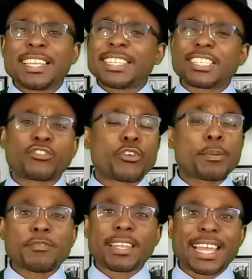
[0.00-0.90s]

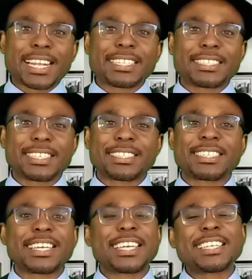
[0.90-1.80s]
Descriptive
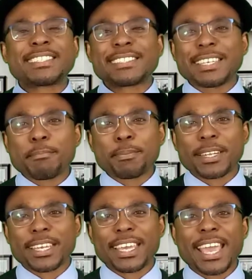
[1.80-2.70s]
analytics is
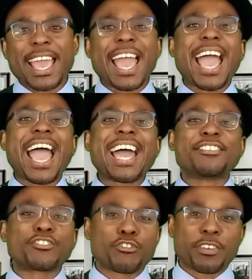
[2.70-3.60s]
simply
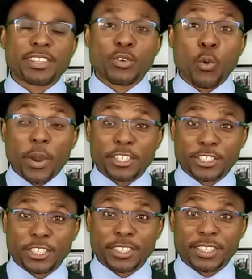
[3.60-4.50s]
answering the
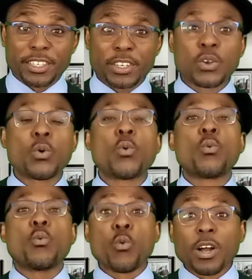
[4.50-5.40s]
question,
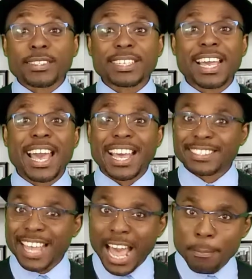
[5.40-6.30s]
what
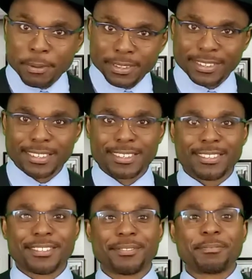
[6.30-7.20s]
has happened?
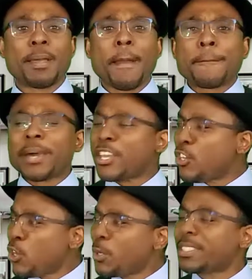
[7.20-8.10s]
By
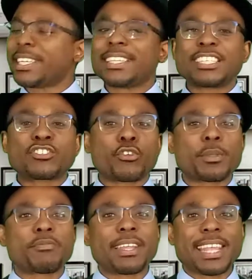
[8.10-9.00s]
using
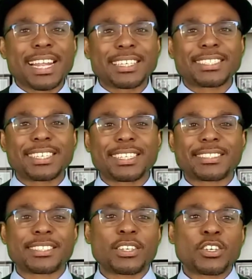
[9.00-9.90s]
descriptive
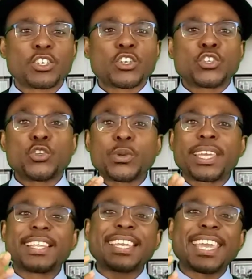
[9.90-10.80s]
analytics, you
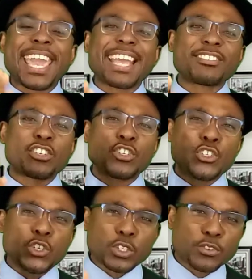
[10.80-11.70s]
can get
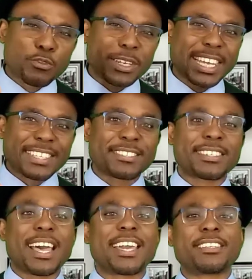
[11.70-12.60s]
useful
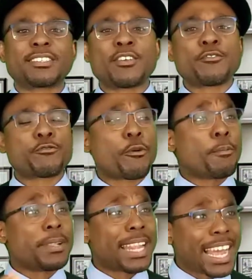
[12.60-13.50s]
insights
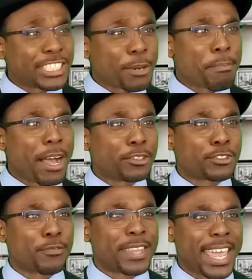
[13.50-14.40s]
from large
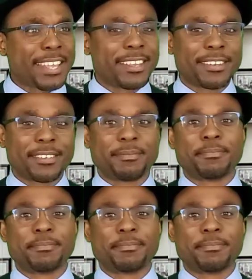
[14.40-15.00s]
amounts of data.